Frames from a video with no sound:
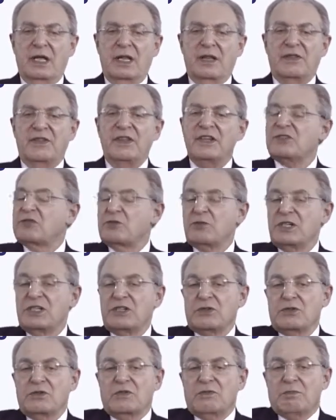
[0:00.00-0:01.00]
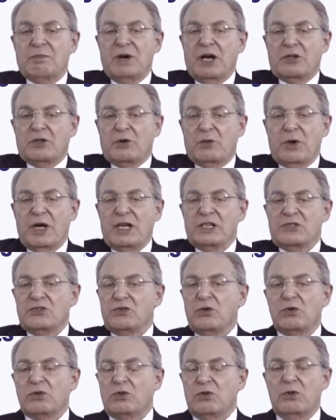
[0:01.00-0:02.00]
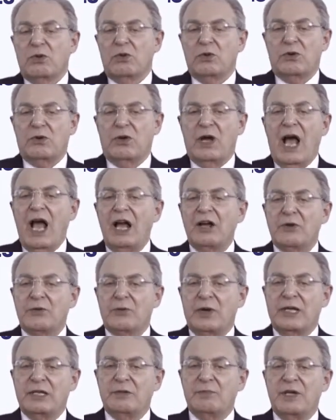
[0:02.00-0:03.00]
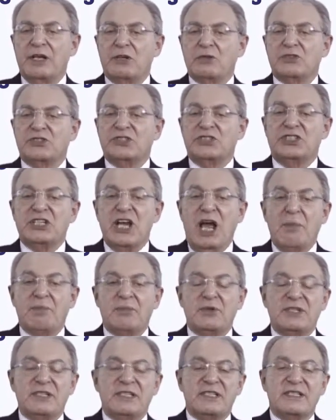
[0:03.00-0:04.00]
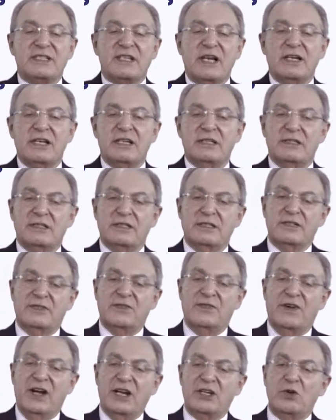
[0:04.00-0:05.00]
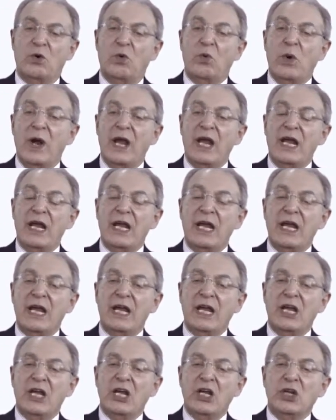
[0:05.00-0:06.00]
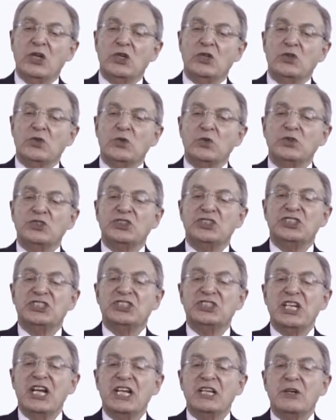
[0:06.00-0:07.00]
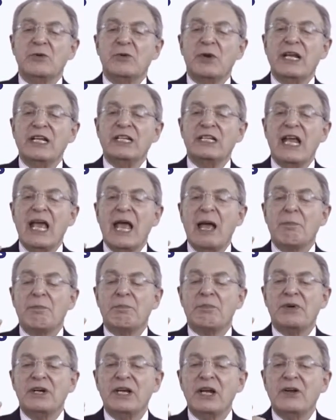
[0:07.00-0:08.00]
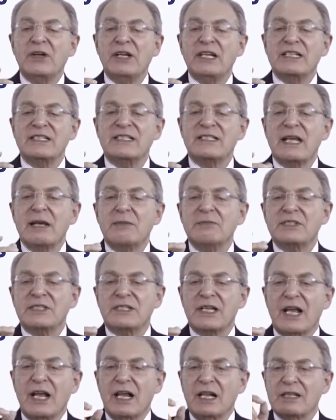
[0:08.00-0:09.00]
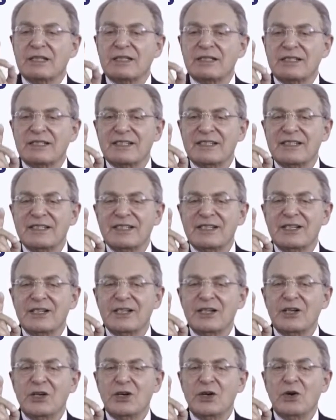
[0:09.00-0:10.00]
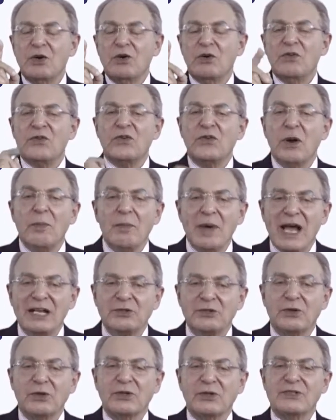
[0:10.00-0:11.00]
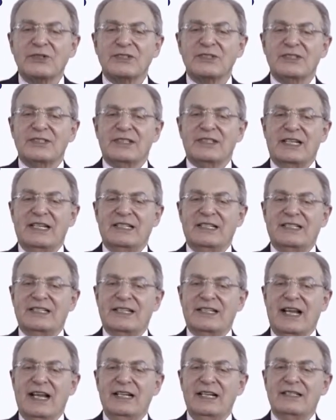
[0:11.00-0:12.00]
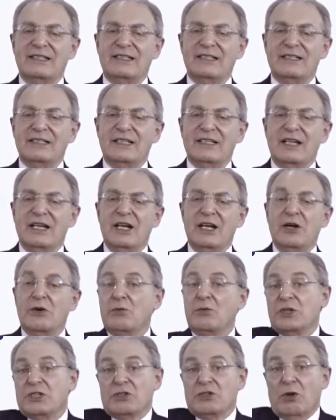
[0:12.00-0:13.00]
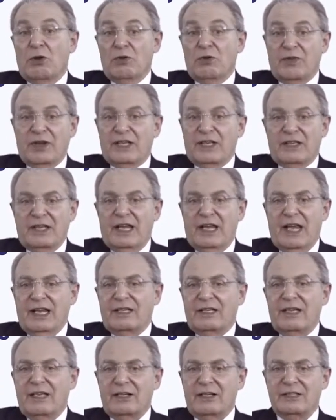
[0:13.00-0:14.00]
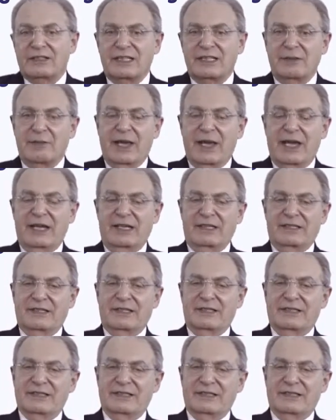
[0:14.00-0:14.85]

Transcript: This reason, by the way, is no longer accurate because Japanese scientists find a way to generate embryonic stem cells from adult skin cells, resolving the ethical debate.